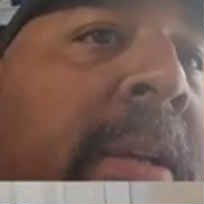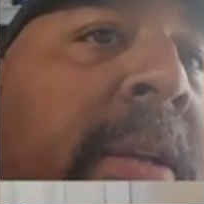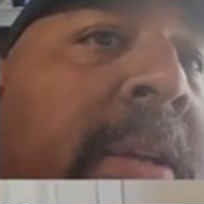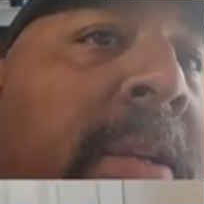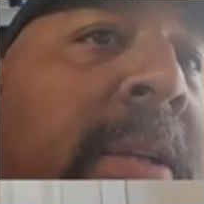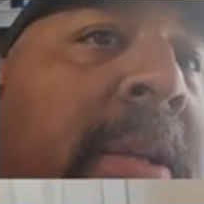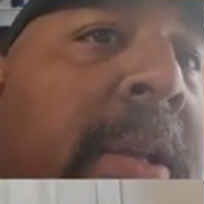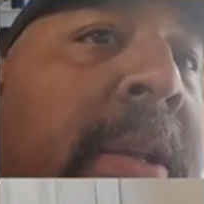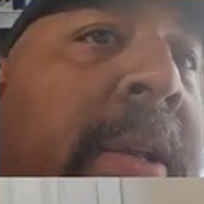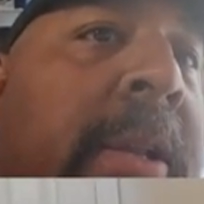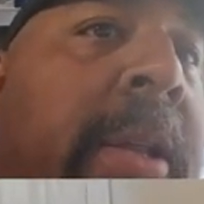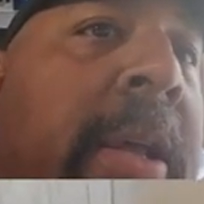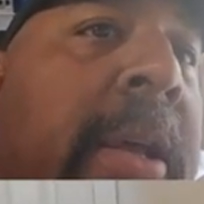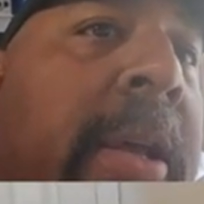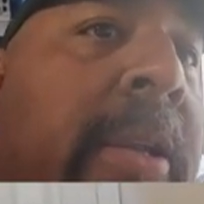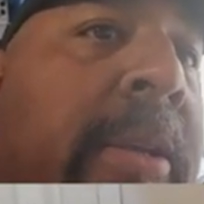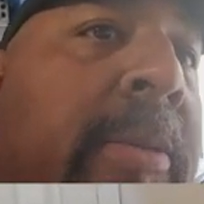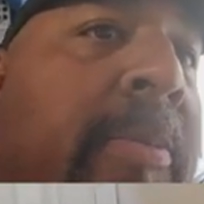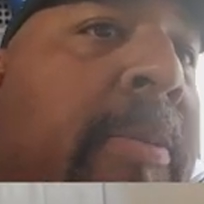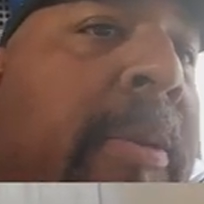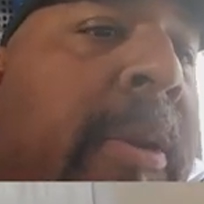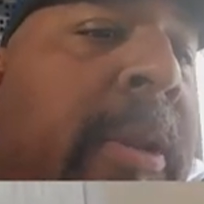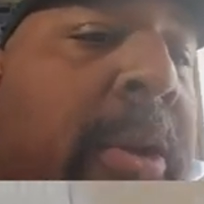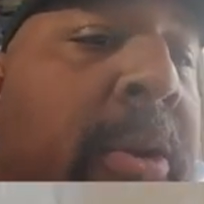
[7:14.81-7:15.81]
So
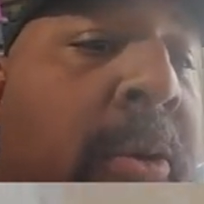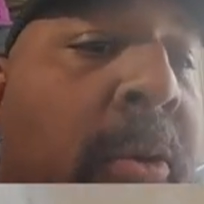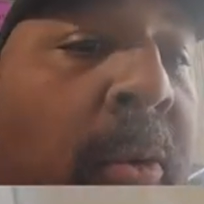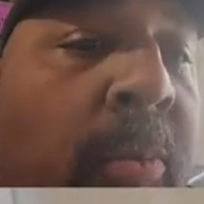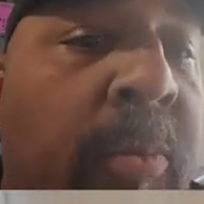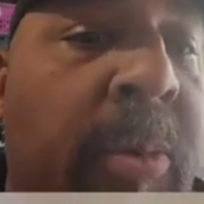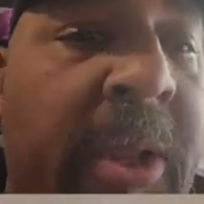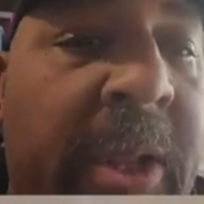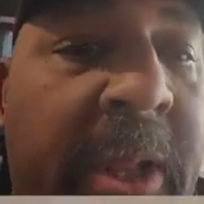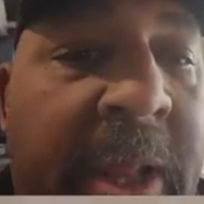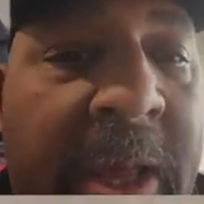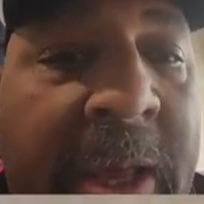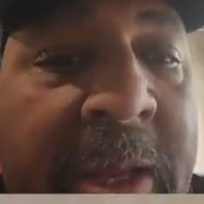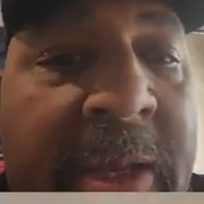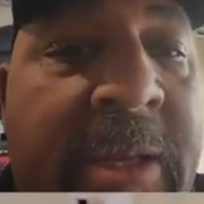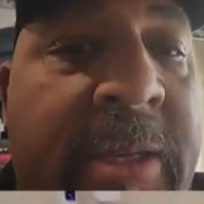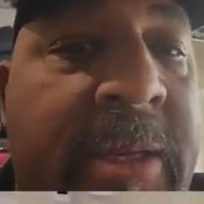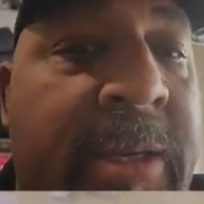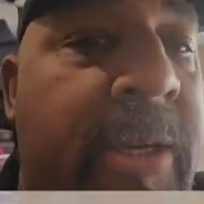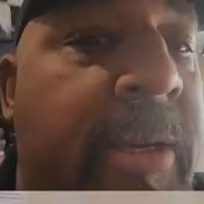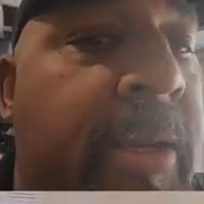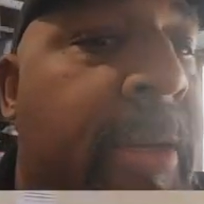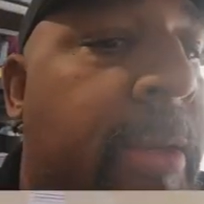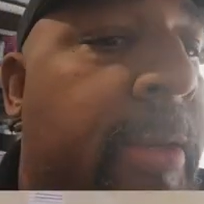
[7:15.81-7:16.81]
that's pretty cool. But
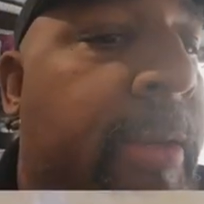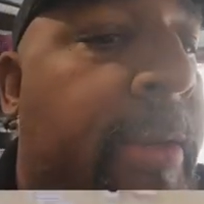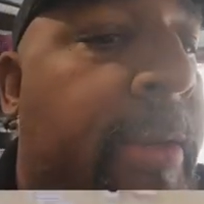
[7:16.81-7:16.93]
let's